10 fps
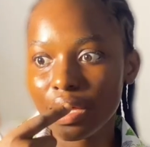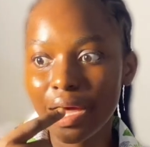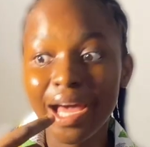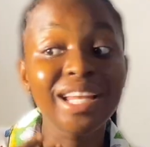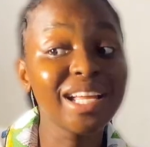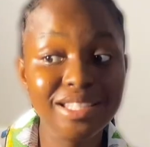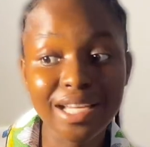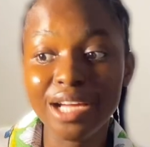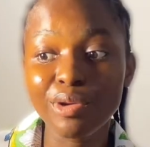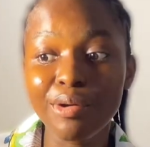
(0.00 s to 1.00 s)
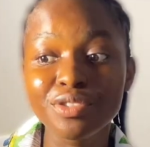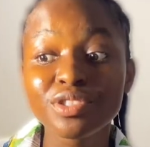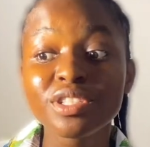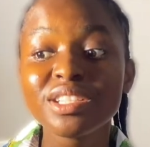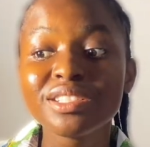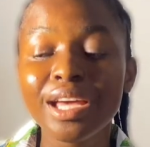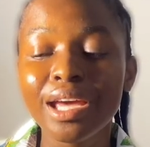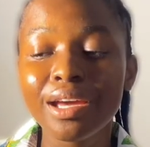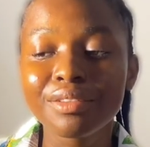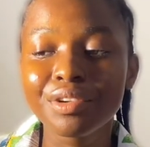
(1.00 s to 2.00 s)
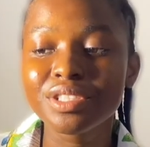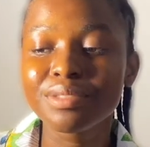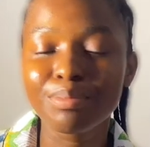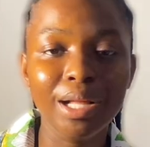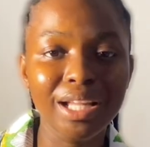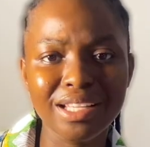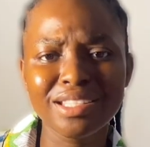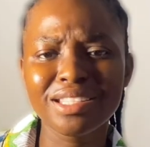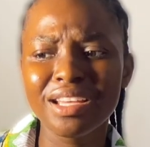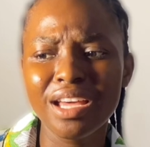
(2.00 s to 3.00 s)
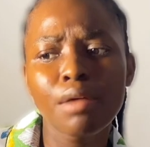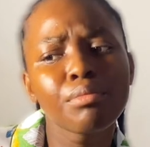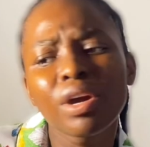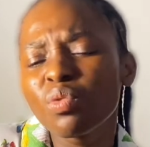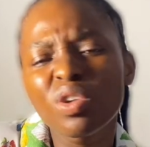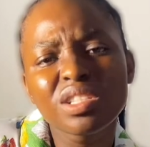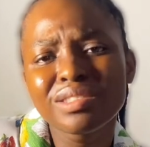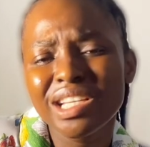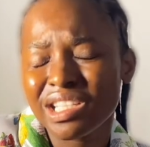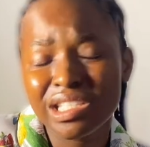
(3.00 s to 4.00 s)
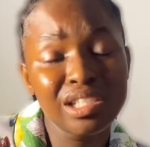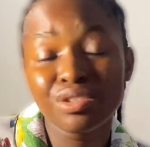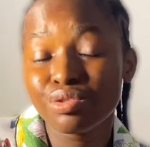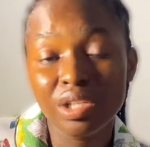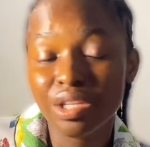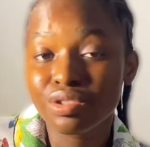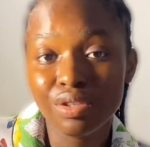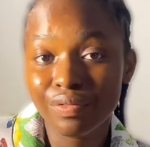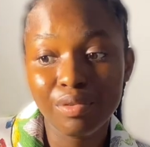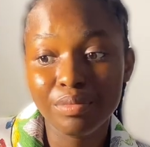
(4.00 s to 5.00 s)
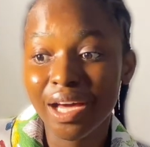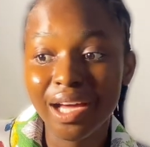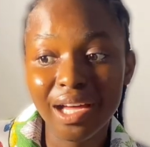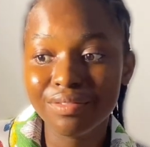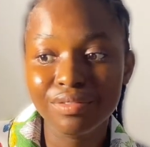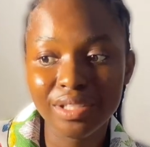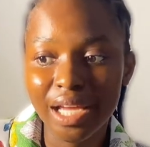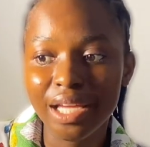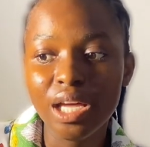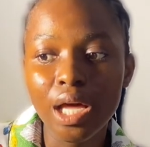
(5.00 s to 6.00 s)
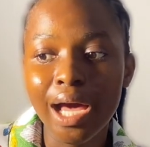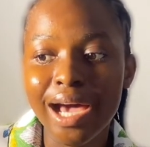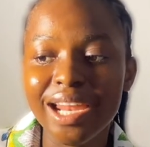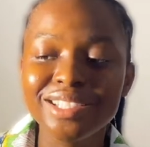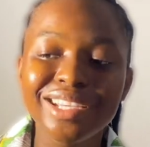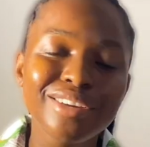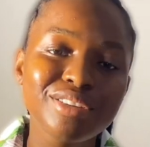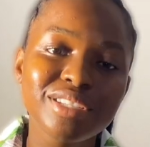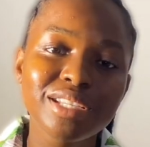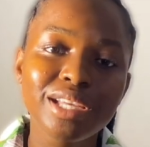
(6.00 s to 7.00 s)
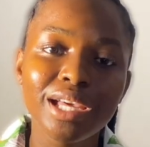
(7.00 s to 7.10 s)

I learned the hard way. I was doing what is the balance, but it wasn't necessarily doing anything for me. I can't even lie. And I started using